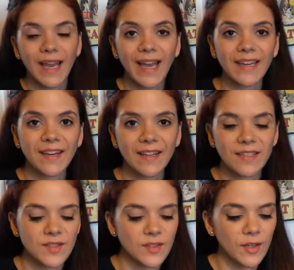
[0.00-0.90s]
Hey
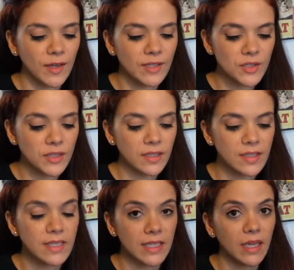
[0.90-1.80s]
guys, so as you can
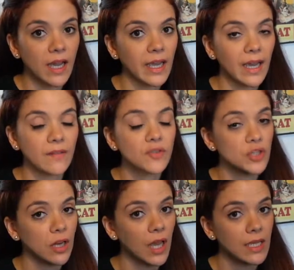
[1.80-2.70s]
see I have
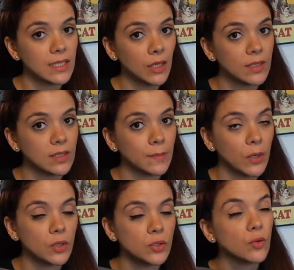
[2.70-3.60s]
July's
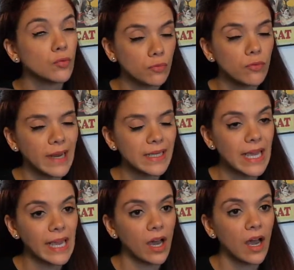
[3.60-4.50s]
Glossybox right
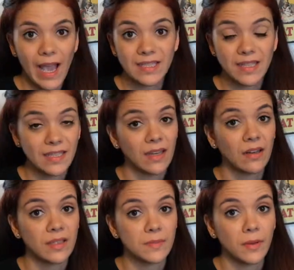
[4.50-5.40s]
here. As I said
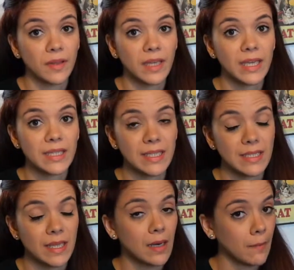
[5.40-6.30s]
last month, it
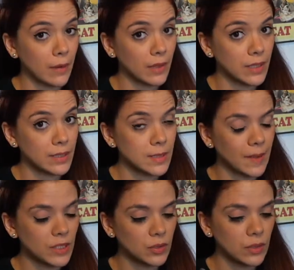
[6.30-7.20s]
is an American
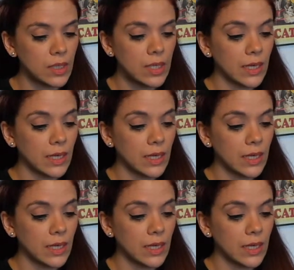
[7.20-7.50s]
special.